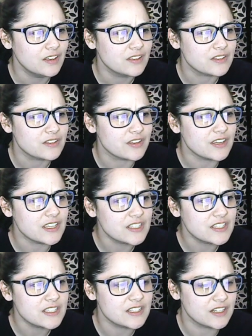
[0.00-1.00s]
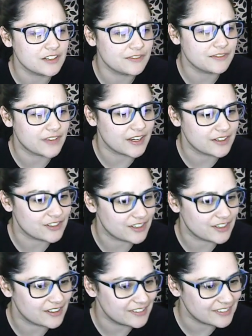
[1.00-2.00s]
the instinct
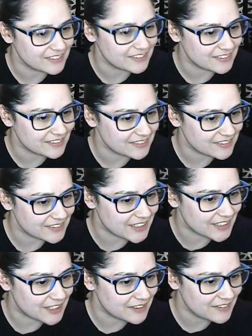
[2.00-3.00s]
factor, yeah.